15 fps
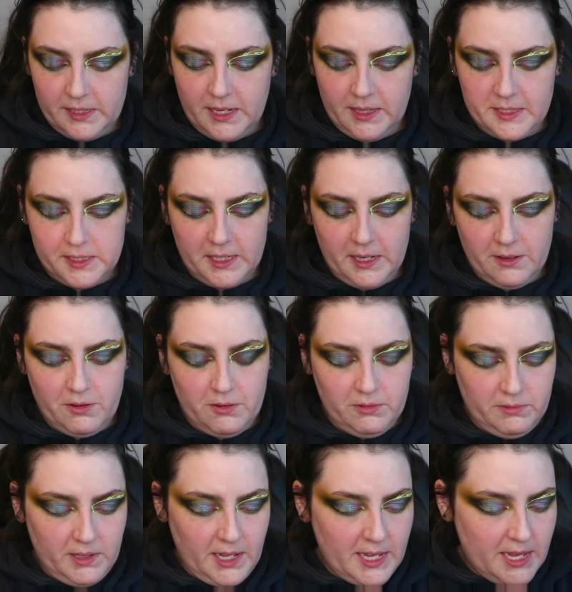take the
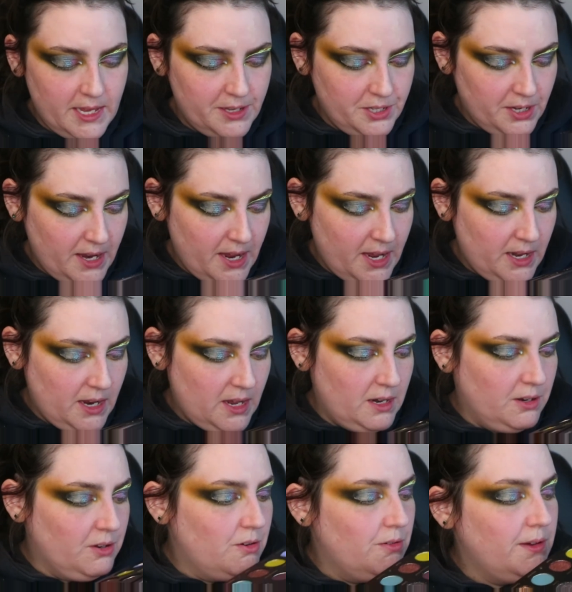silicone thingy again and
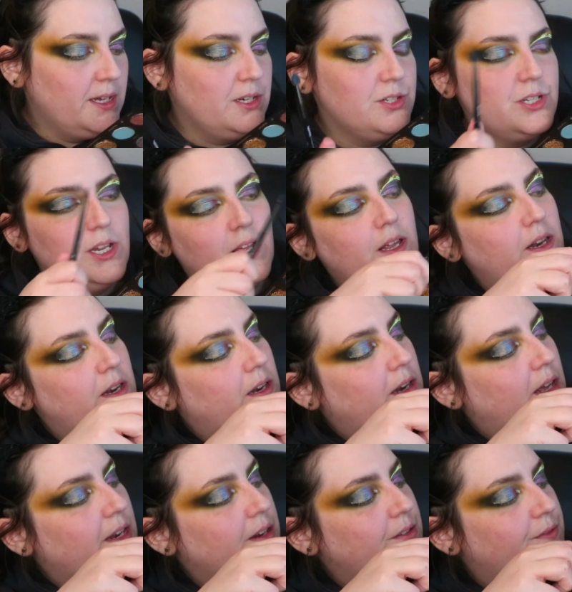I'm going into night